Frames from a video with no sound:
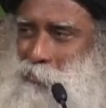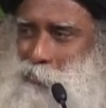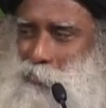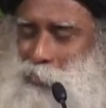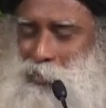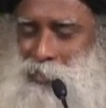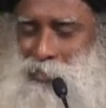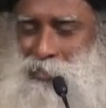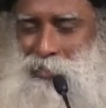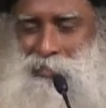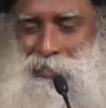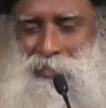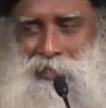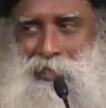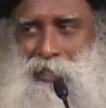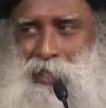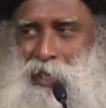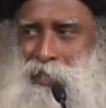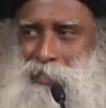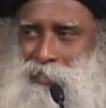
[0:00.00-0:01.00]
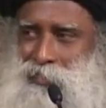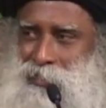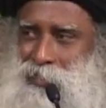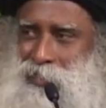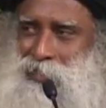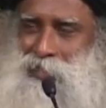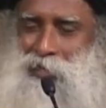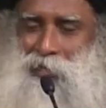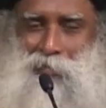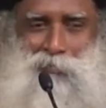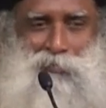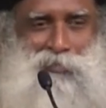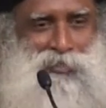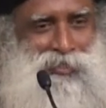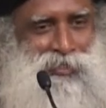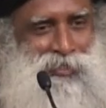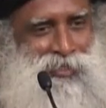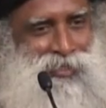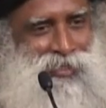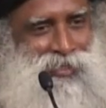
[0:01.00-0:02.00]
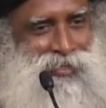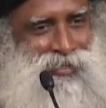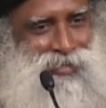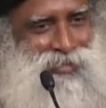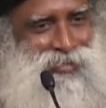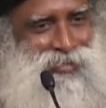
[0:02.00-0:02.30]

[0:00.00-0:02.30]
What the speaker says: Peace is the last thing I'm seeking.